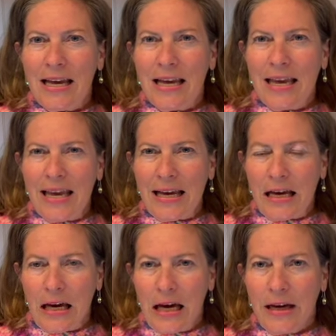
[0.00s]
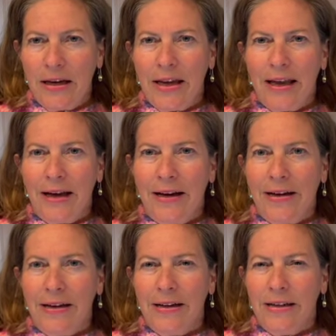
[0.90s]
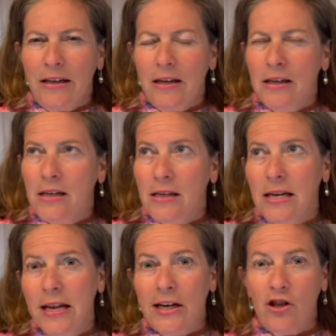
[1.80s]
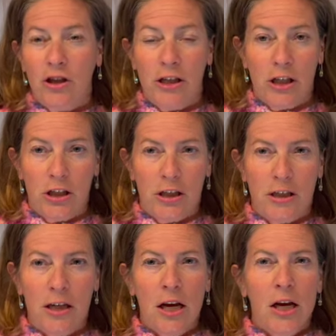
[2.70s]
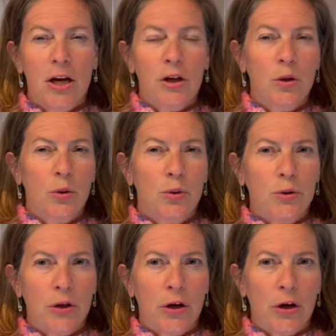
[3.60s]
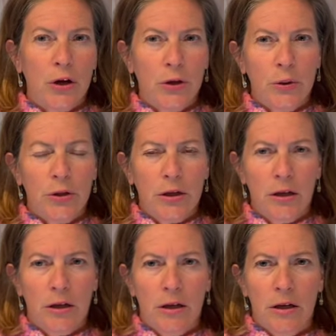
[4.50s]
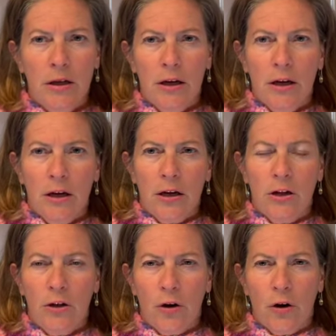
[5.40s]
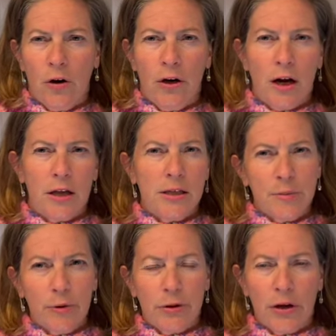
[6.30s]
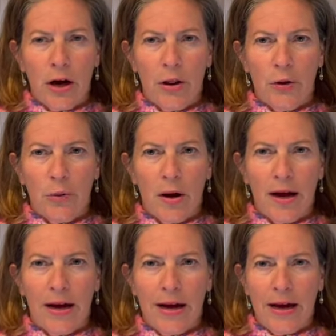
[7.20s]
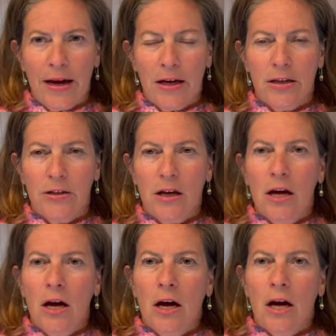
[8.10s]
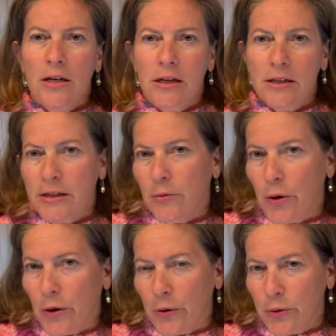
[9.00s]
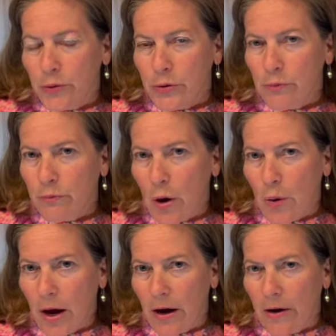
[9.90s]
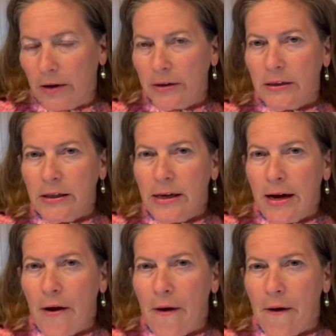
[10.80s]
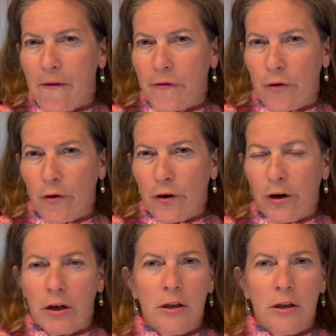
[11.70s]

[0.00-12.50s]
Inga on Knitting Traditions use a Newton yarn, a similar colorway, and a Dusty Rose mohair for